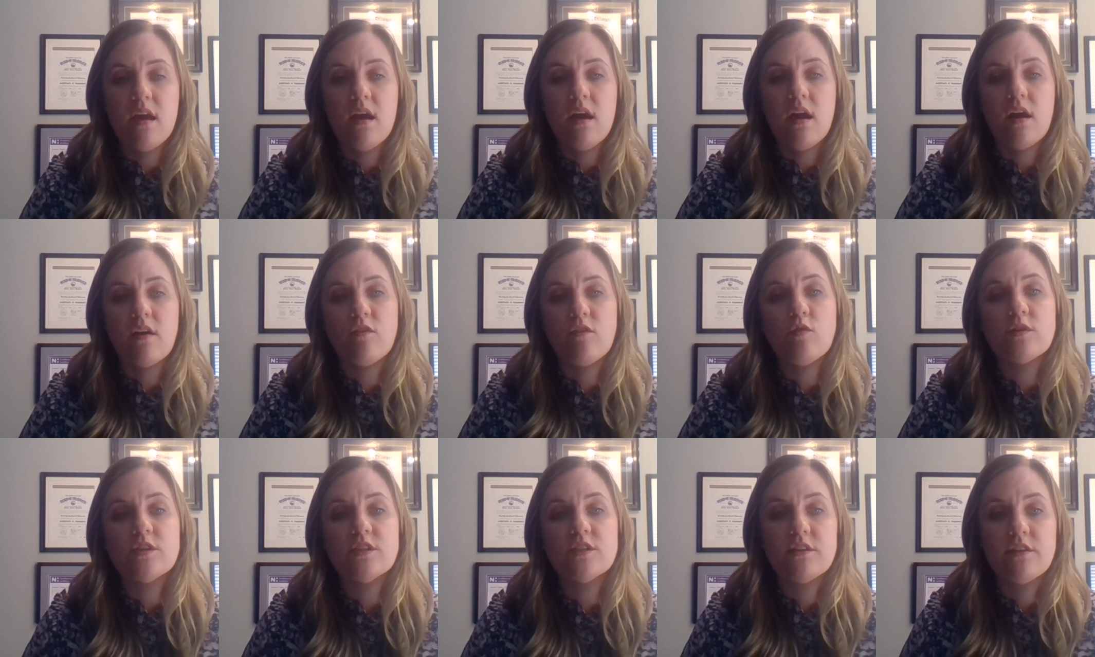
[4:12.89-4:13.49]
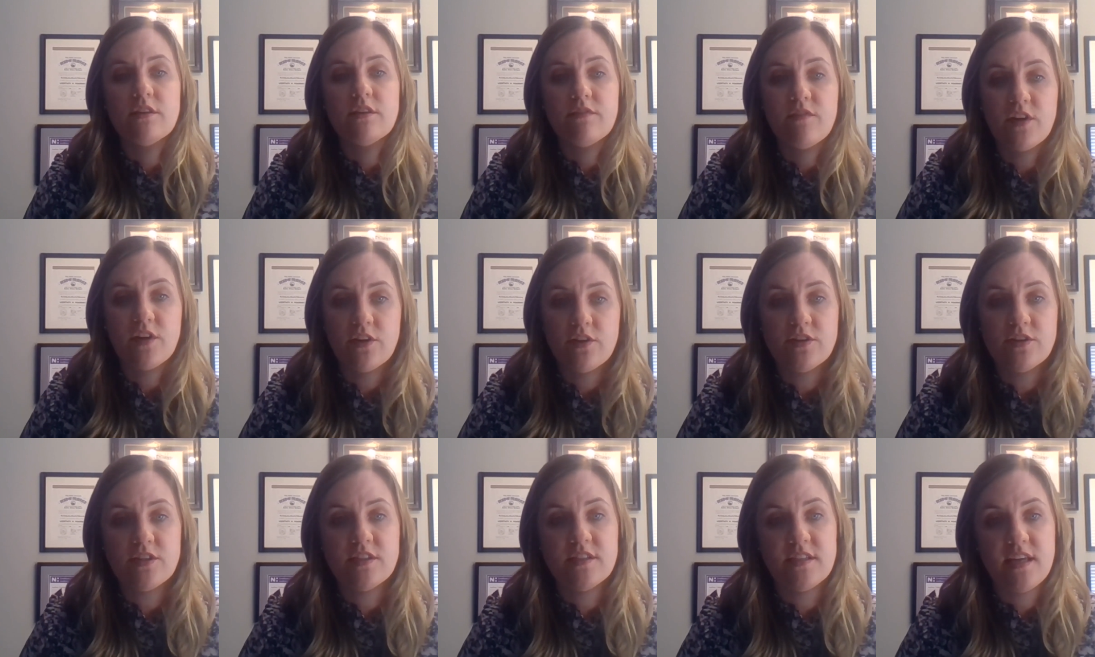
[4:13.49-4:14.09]
Of course,
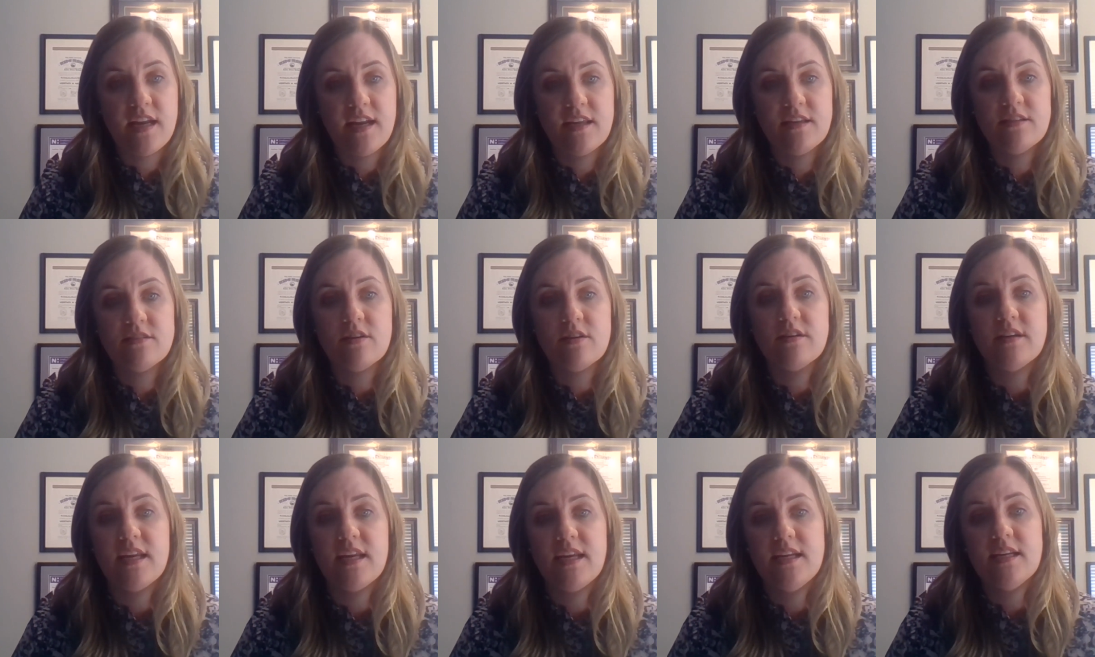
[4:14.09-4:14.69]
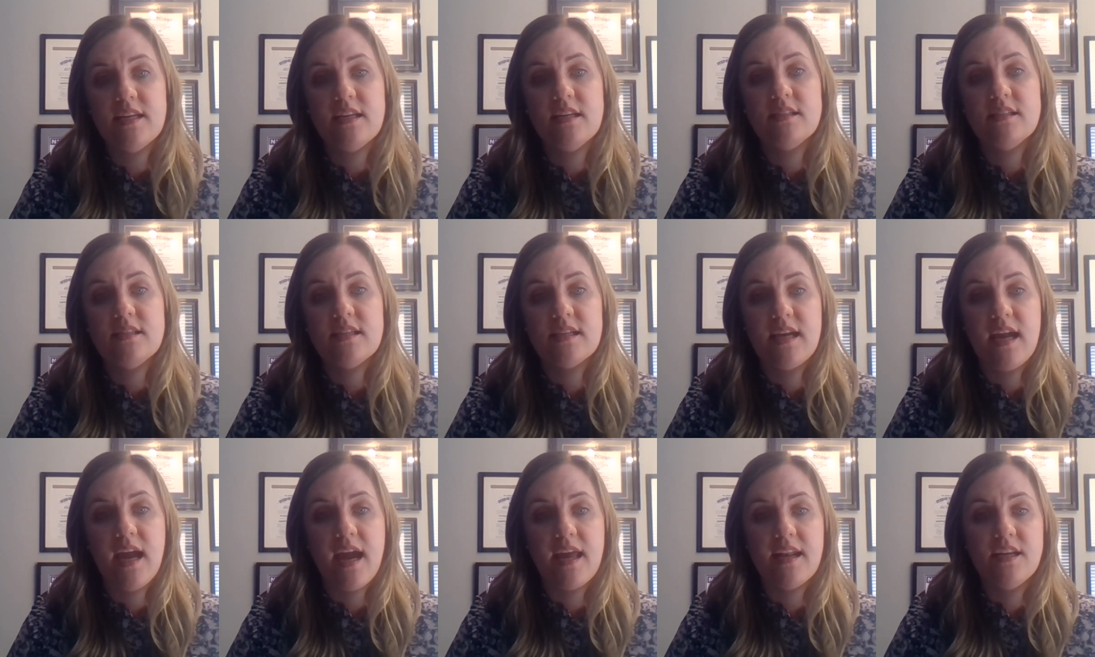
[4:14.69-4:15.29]
further studies are needed
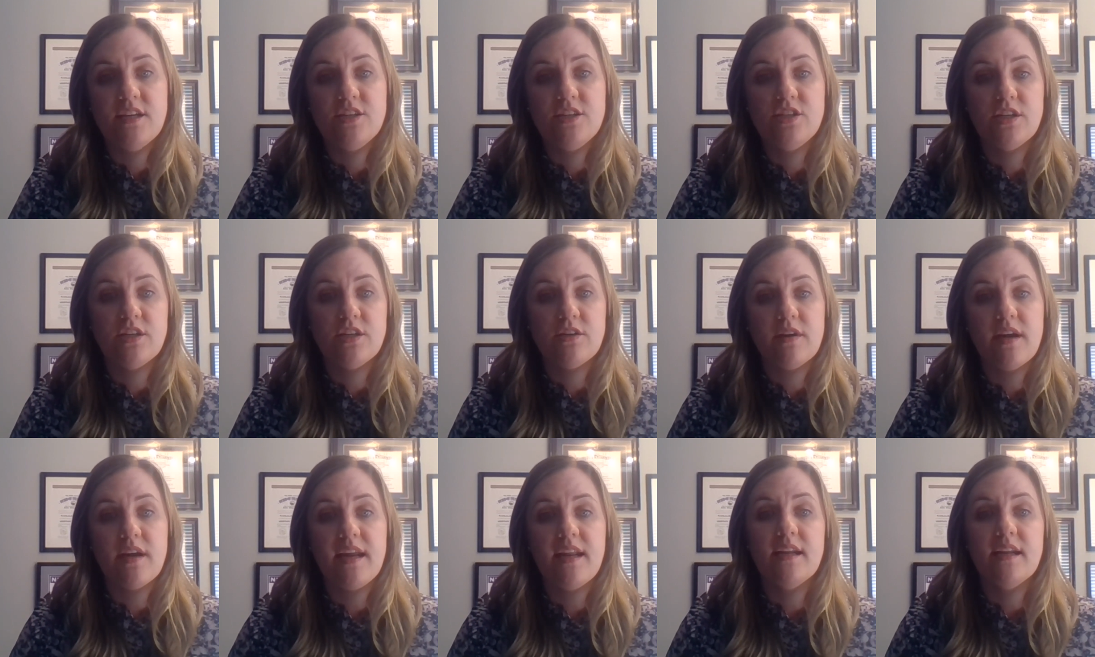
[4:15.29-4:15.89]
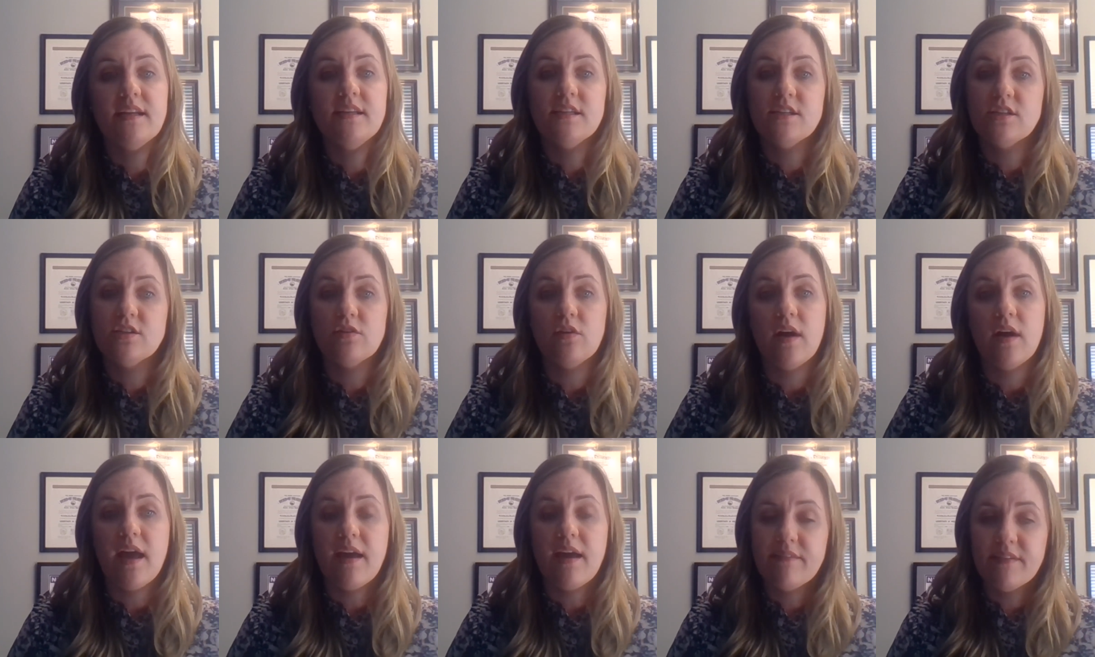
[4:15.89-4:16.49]
to kind of generate
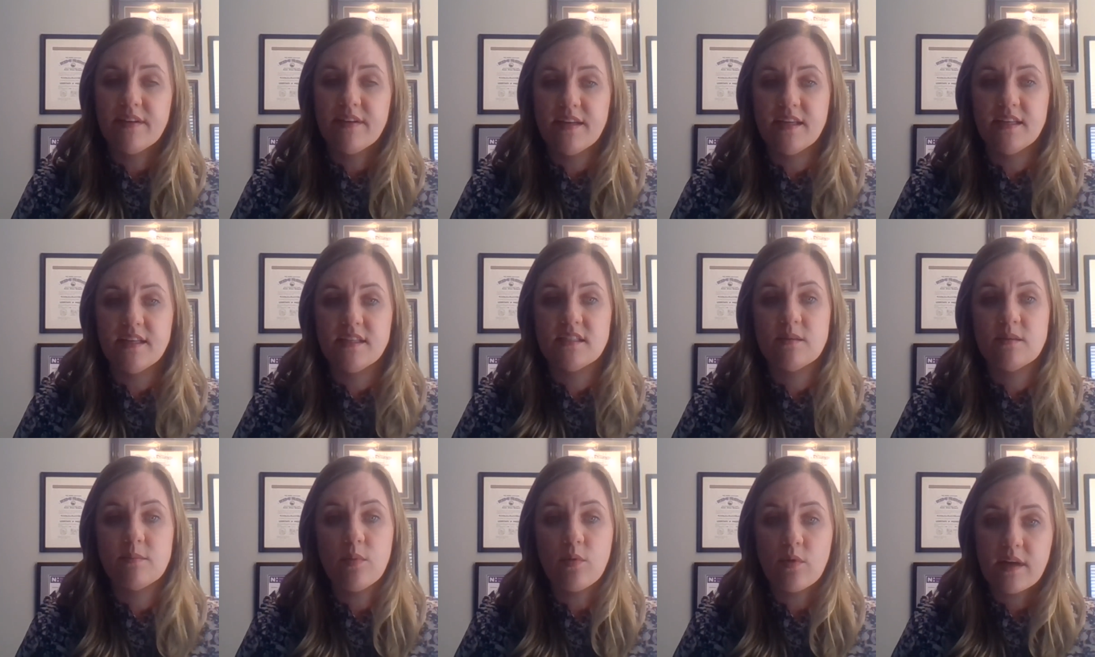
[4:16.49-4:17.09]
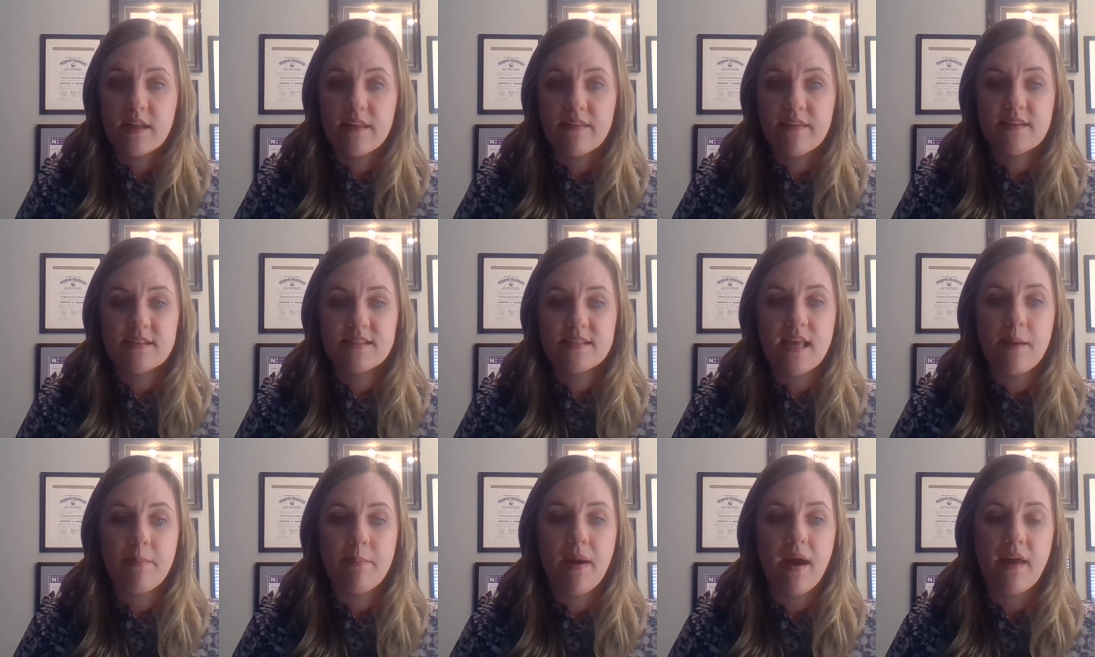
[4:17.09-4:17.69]
additional evidence supporting
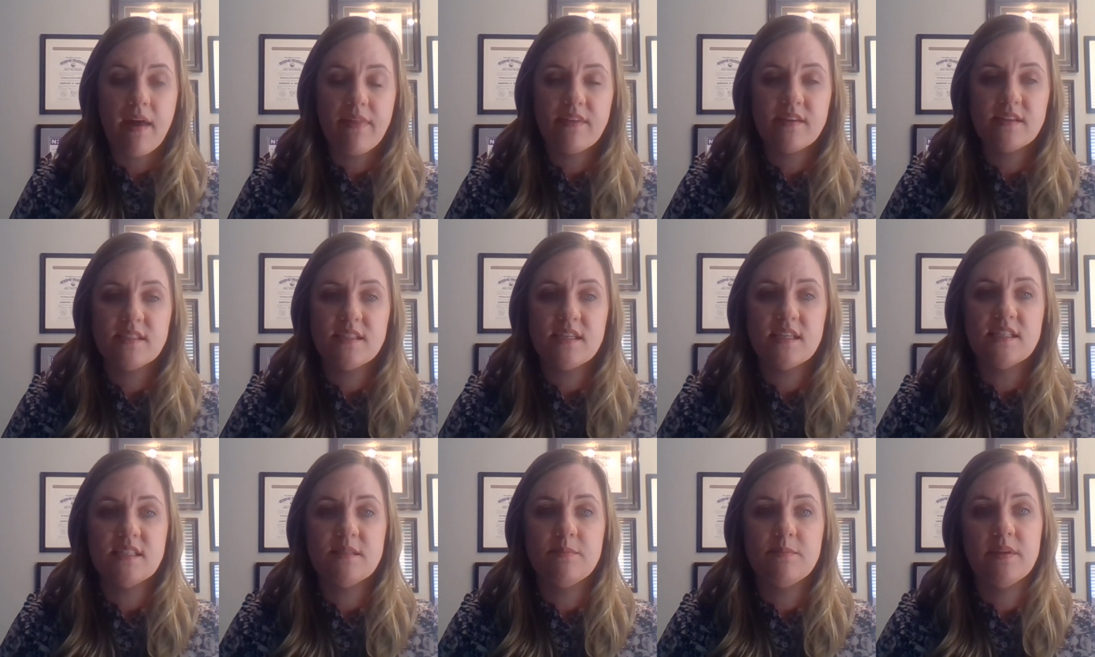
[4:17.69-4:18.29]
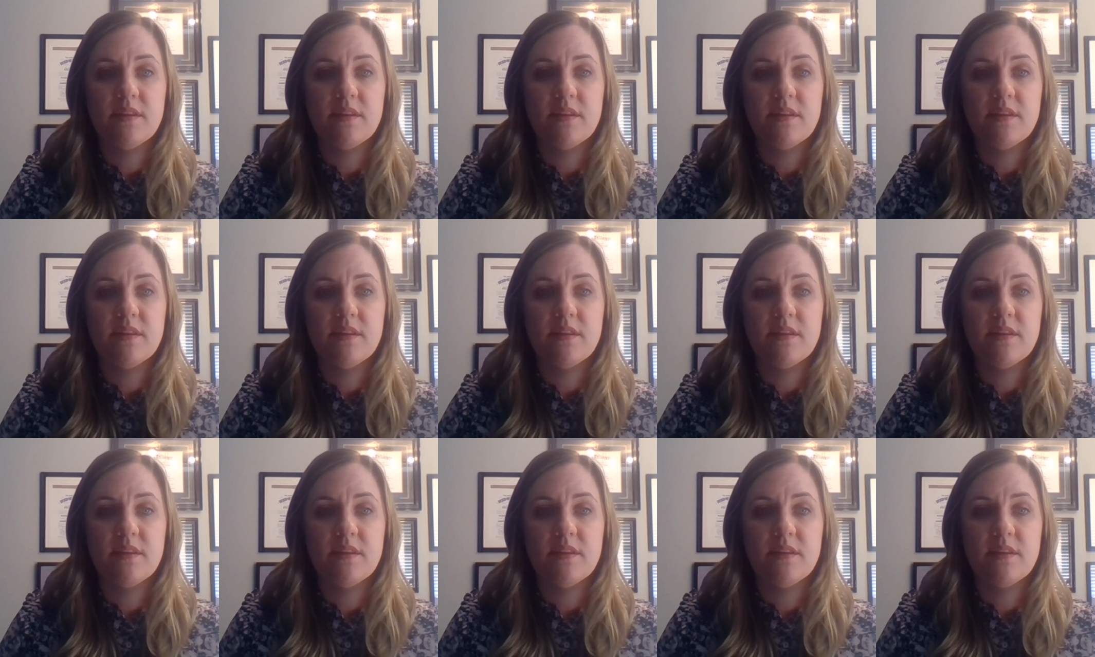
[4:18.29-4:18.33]
this hypothesis,